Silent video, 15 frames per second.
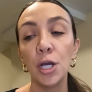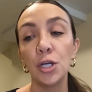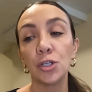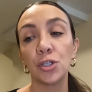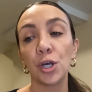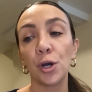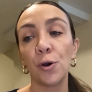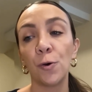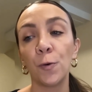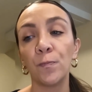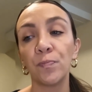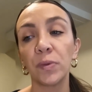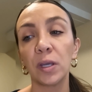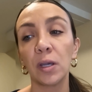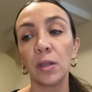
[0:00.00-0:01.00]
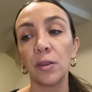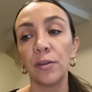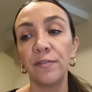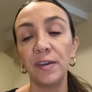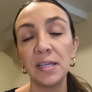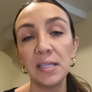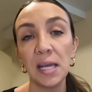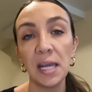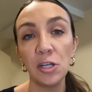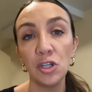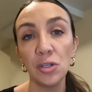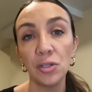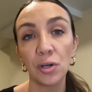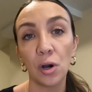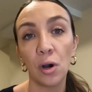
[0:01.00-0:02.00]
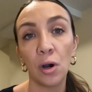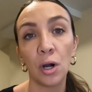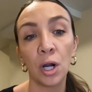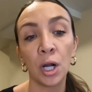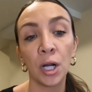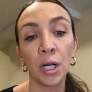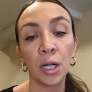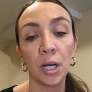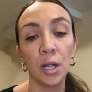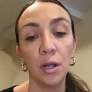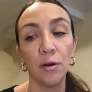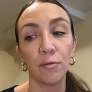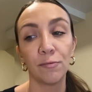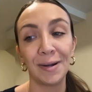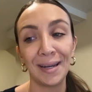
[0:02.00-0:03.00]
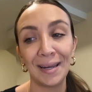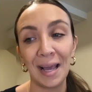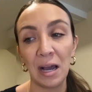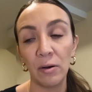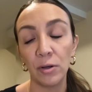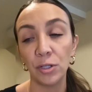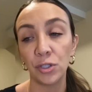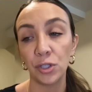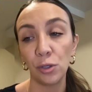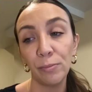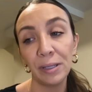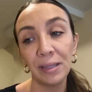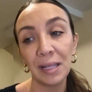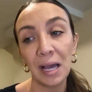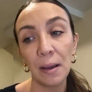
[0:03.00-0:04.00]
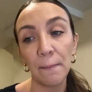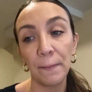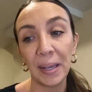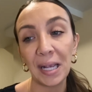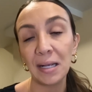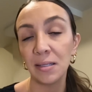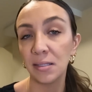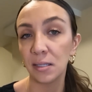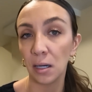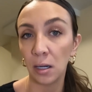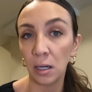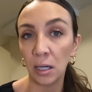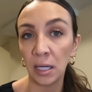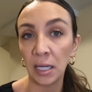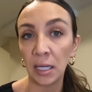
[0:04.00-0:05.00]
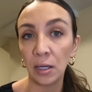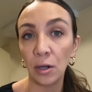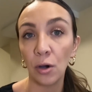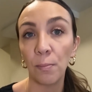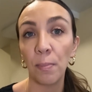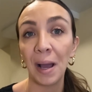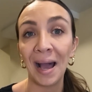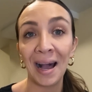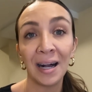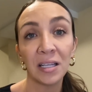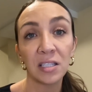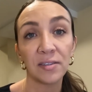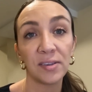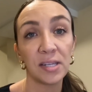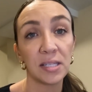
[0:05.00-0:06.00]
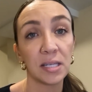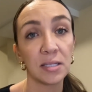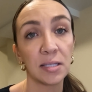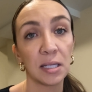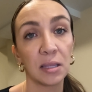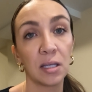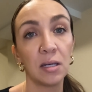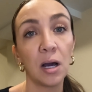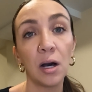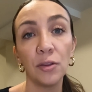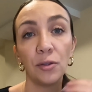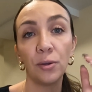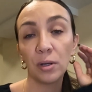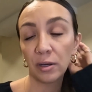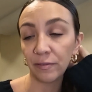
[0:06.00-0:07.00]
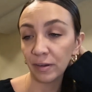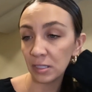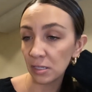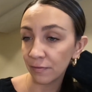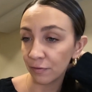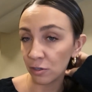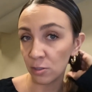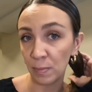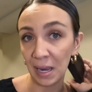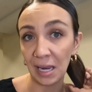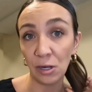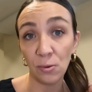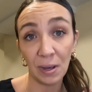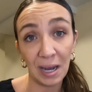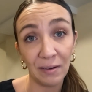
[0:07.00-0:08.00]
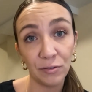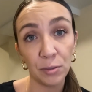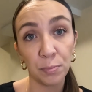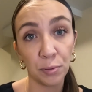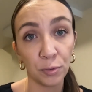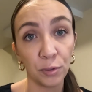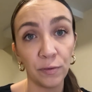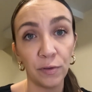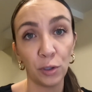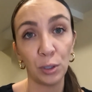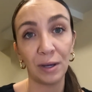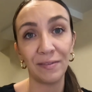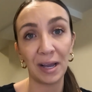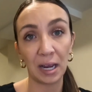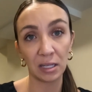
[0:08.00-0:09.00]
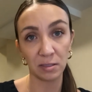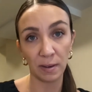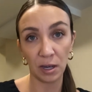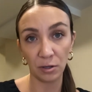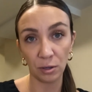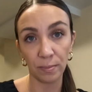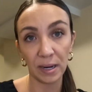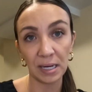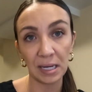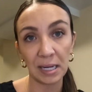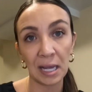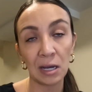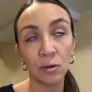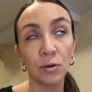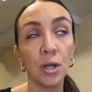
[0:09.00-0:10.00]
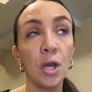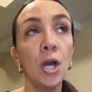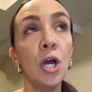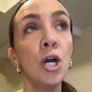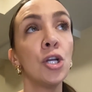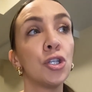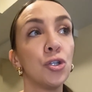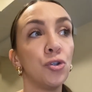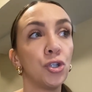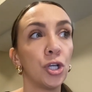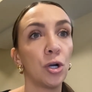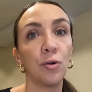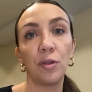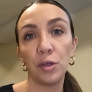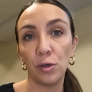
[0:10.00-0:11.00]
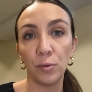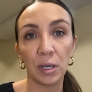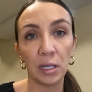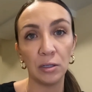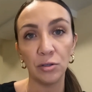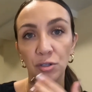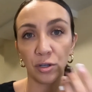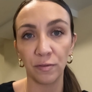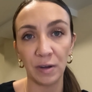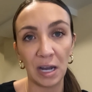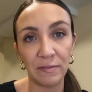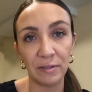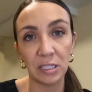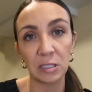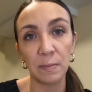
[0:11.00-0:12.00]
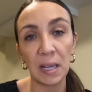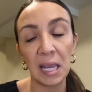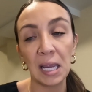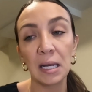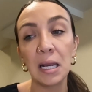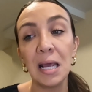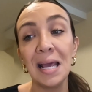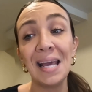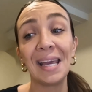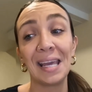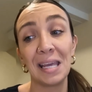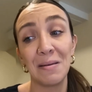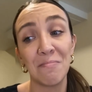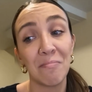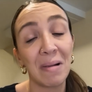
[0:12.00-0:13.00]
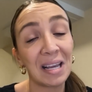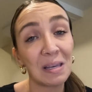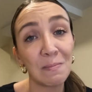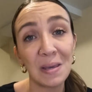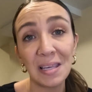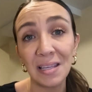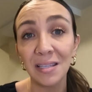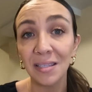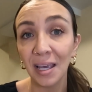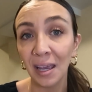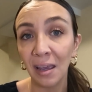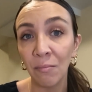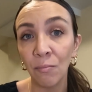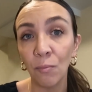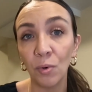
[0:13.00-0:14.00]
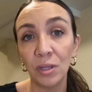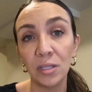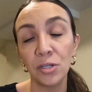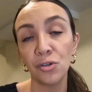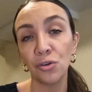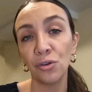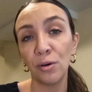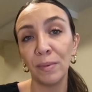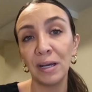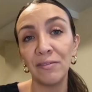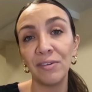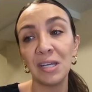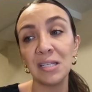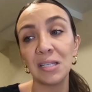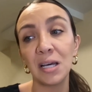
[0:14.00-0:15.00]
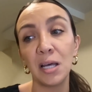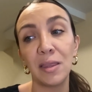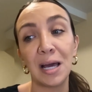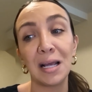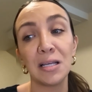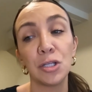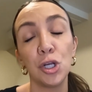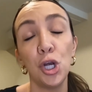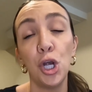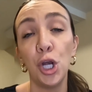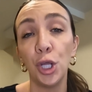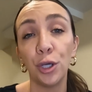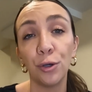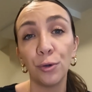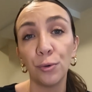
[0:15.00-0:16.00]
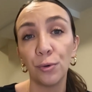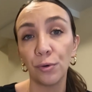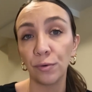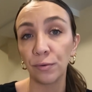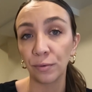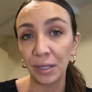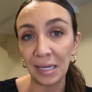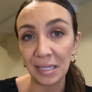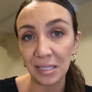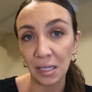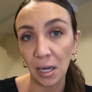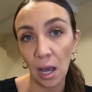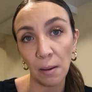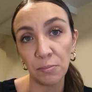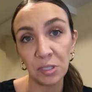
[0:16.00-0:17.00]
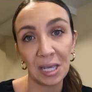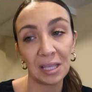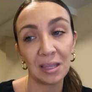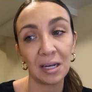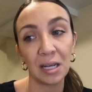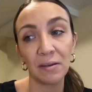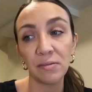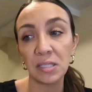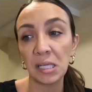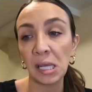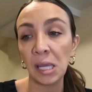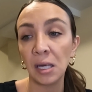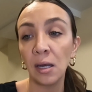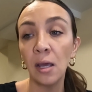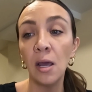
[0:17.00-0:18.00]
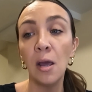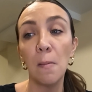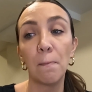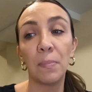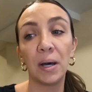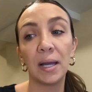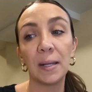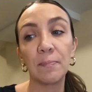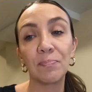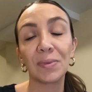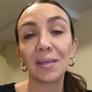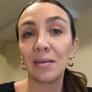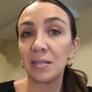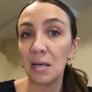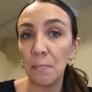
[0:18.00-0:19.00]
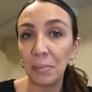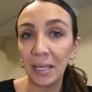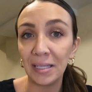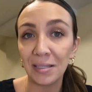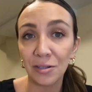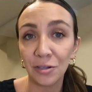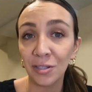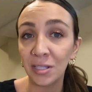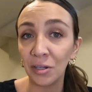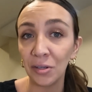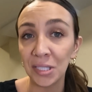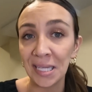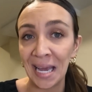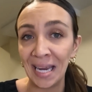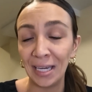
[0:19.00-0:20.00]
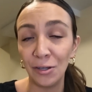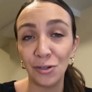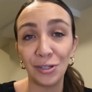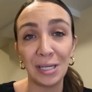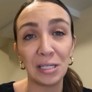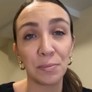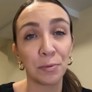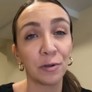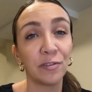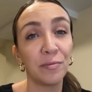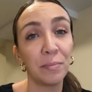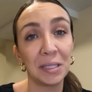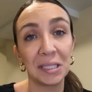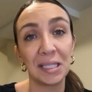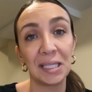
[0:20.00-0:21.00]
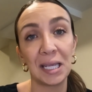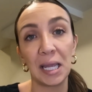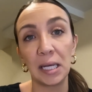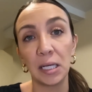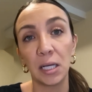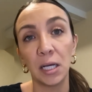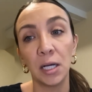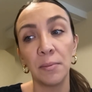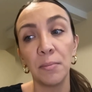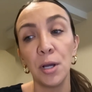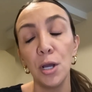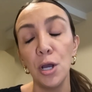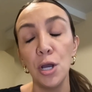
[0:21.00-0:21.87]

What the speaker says: So the visa agents are right now, assuming that based on past visas, like the non-lucrative visa for Spain, you have to prove that you have X amount in your bank account to show that you can survive in Spain. It might be the same with the digital nomad visa. That is a new recent update that I've seen, but some places are still saying you just need to prove monthly income.